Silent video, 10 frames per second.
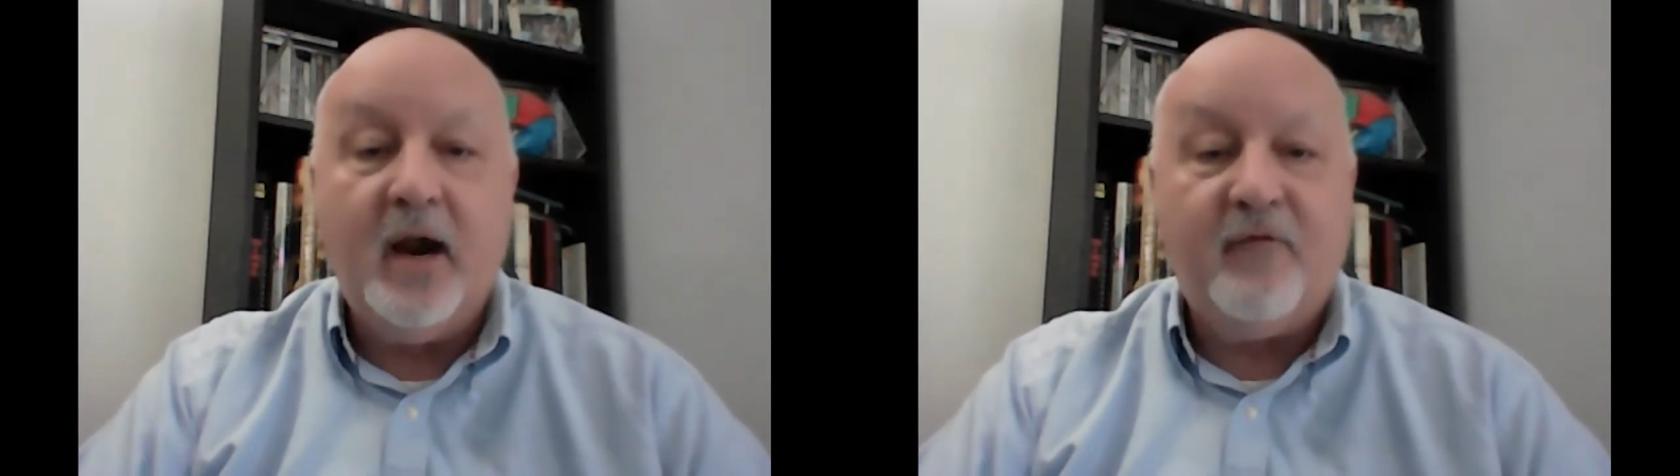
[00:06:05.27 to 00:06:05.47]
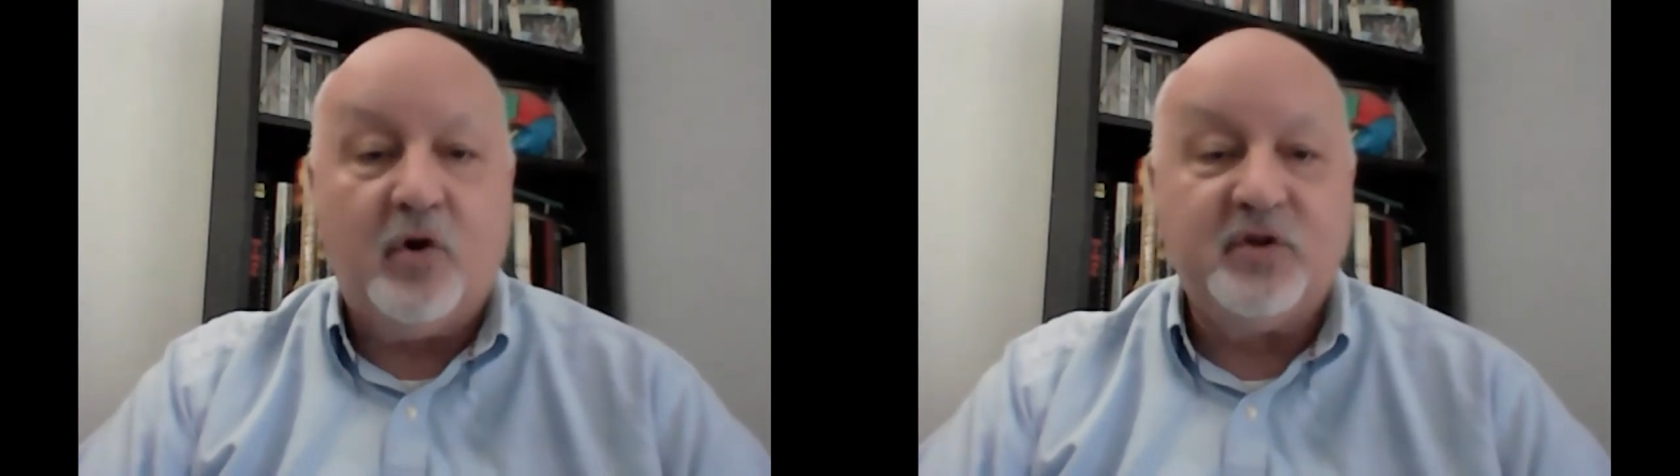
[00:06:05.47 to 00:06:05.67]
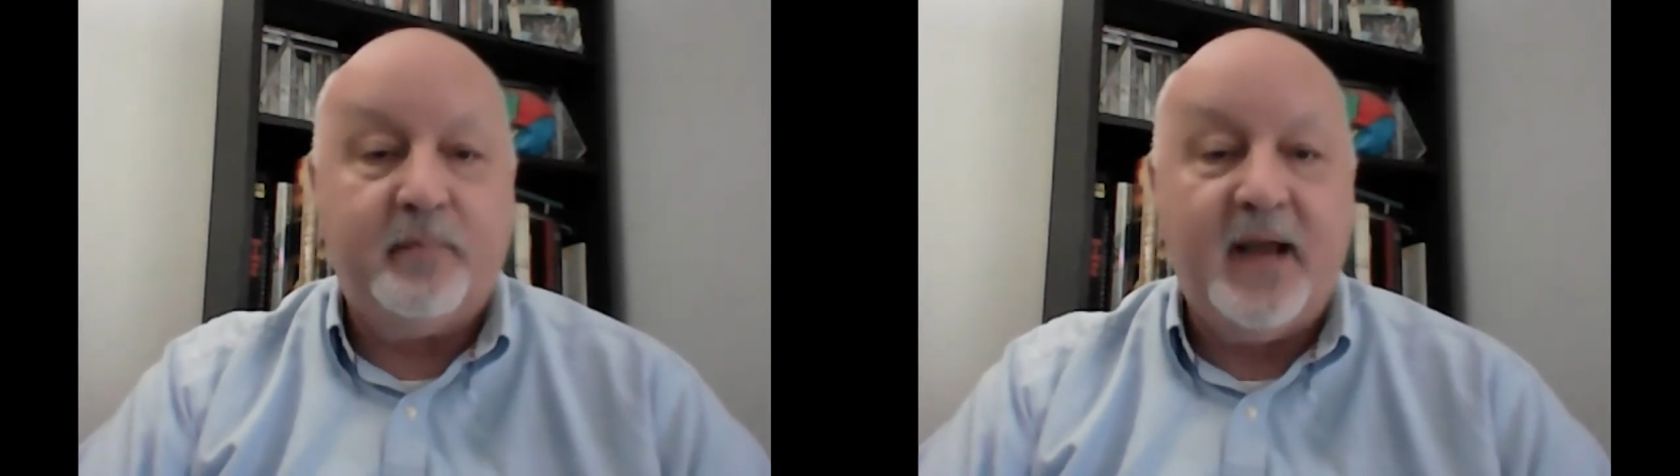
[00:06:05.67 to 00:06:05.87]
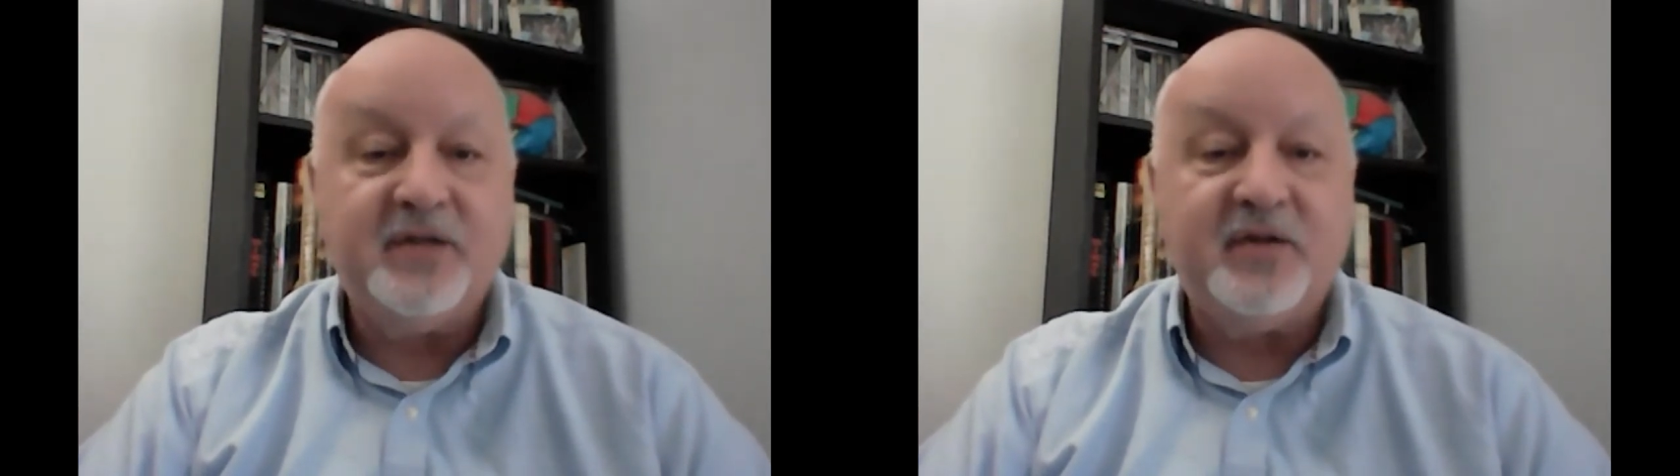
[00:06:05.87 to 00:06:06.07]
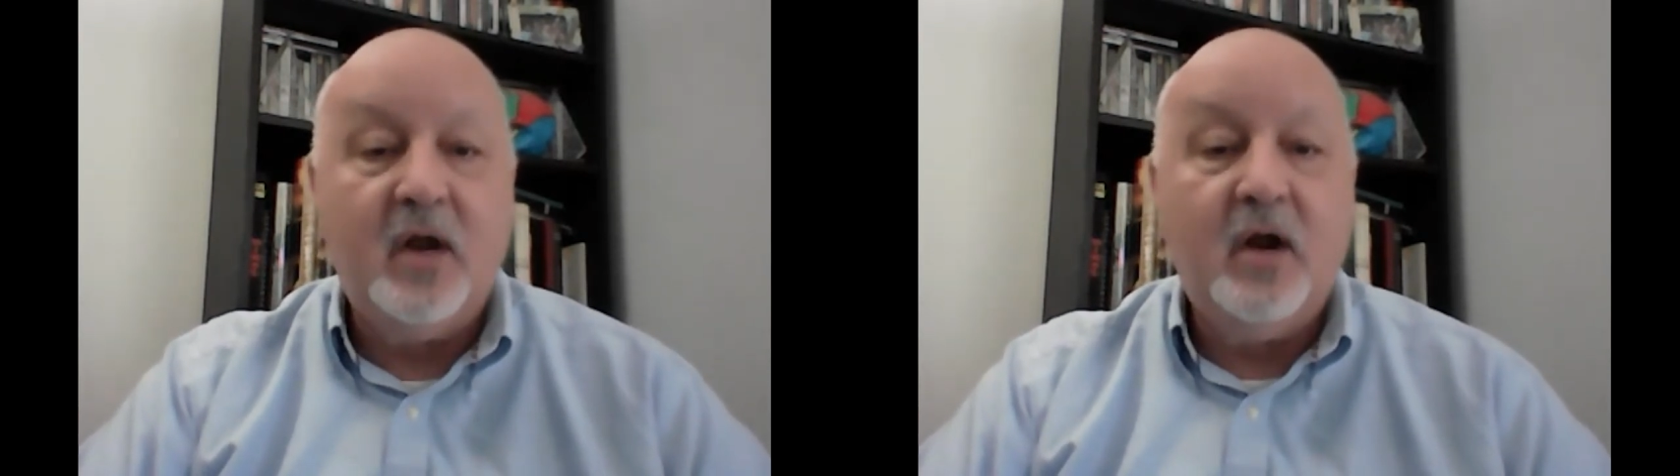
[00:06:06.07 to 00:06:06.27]
Air Force
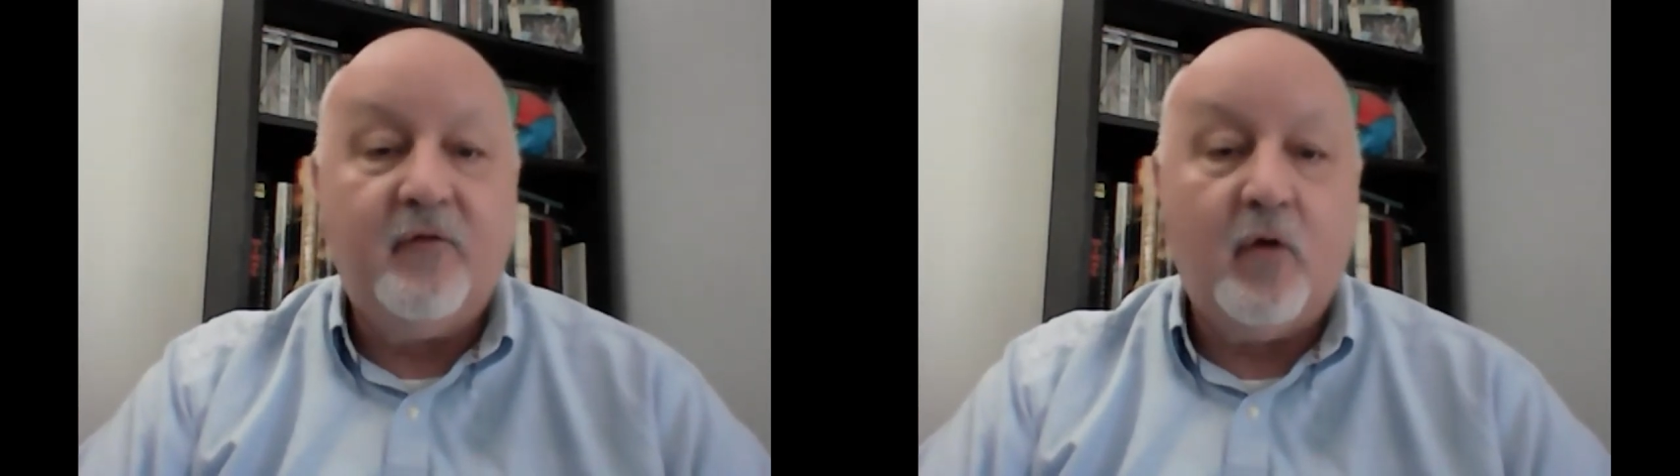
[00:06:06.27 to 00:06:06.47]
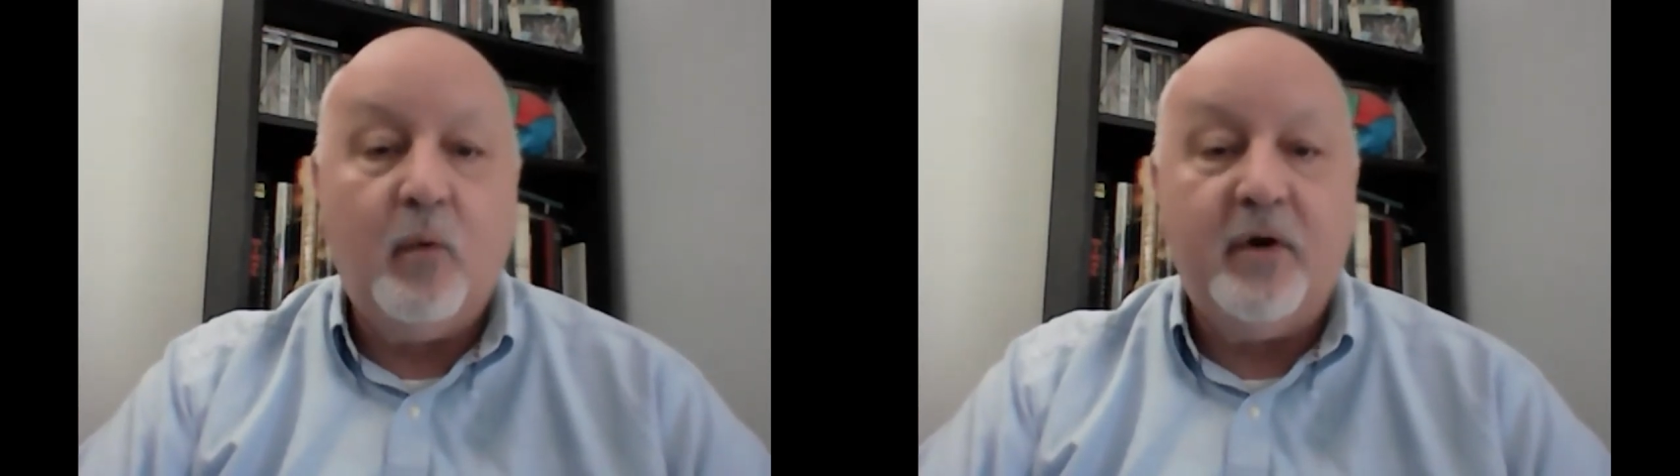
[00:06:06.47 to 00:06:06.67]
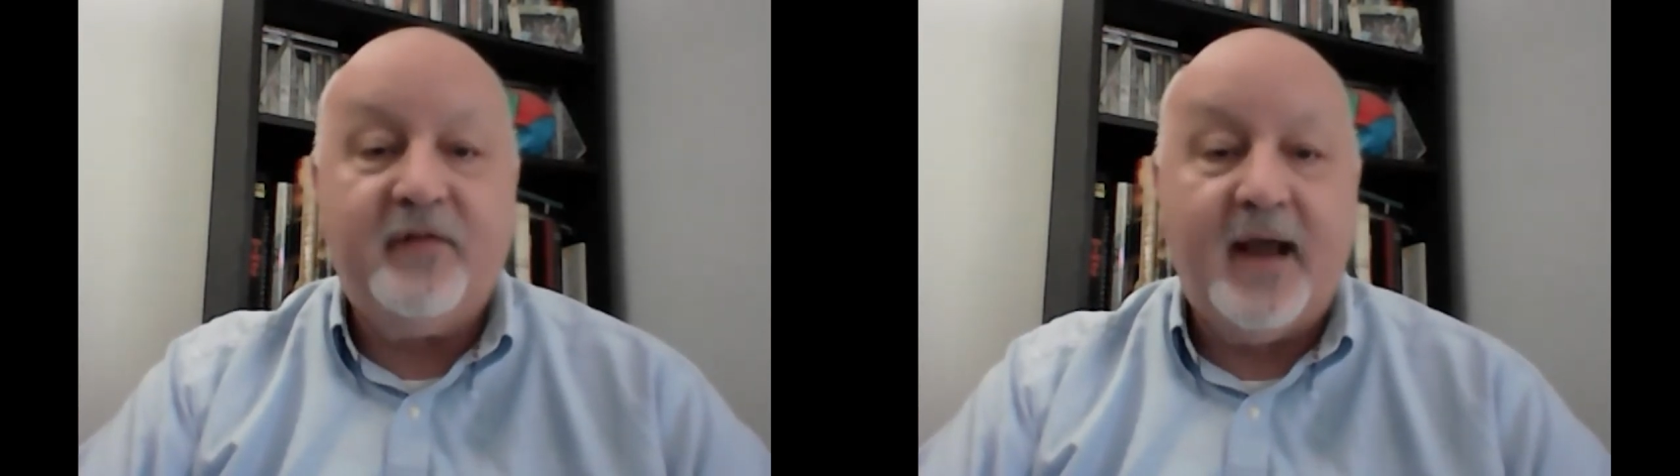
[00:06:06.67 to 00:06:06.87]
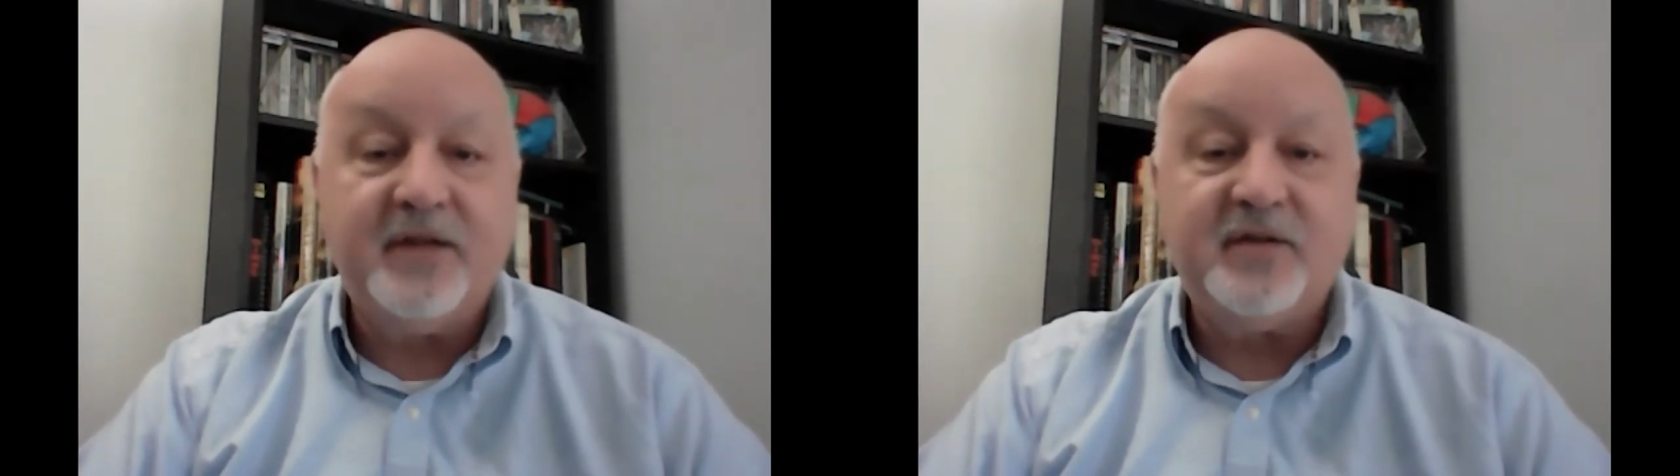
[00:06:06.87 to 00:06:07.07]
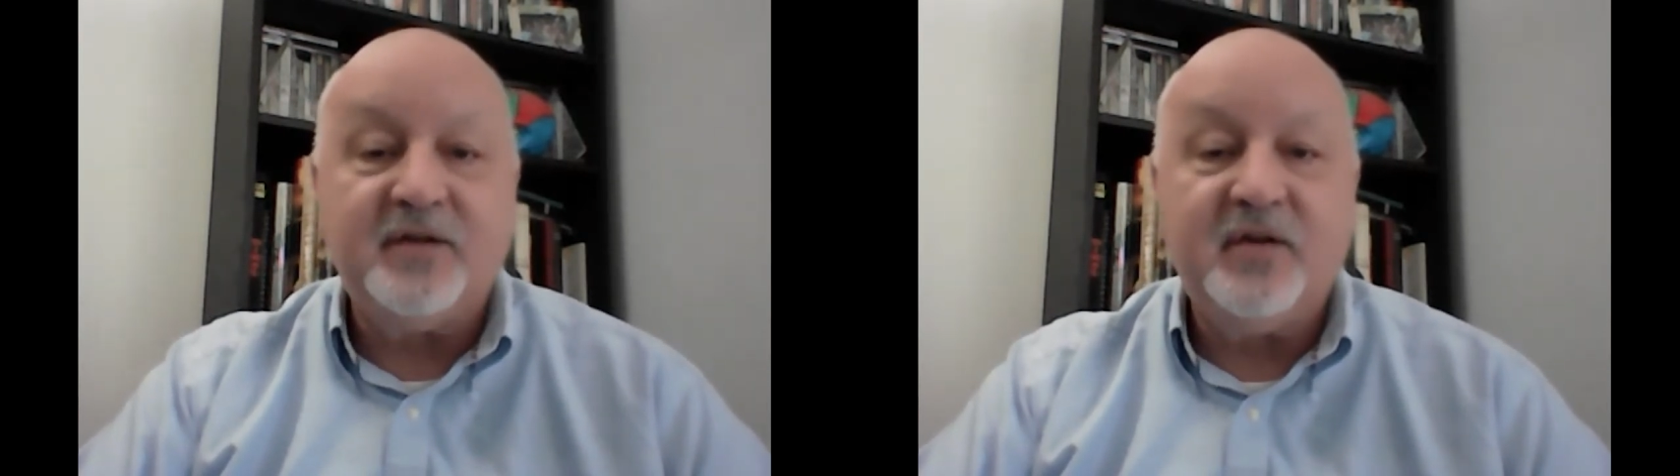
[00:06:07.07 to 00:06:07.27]
Base, Fort Worth,
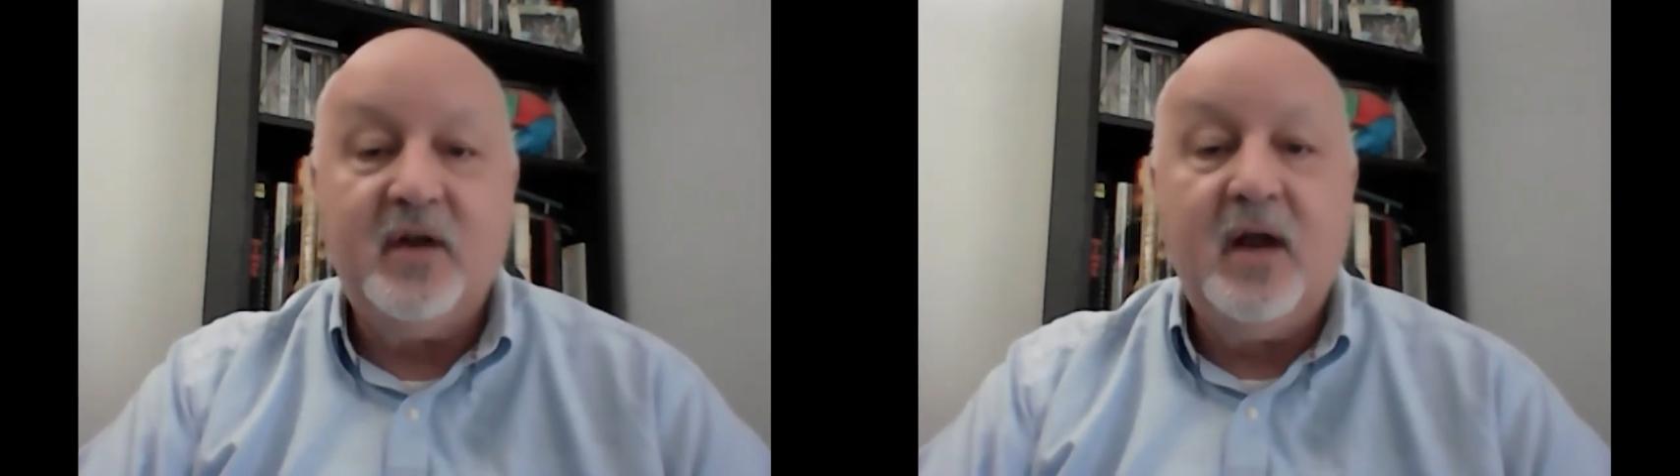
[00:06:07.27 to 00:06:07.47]
Texas,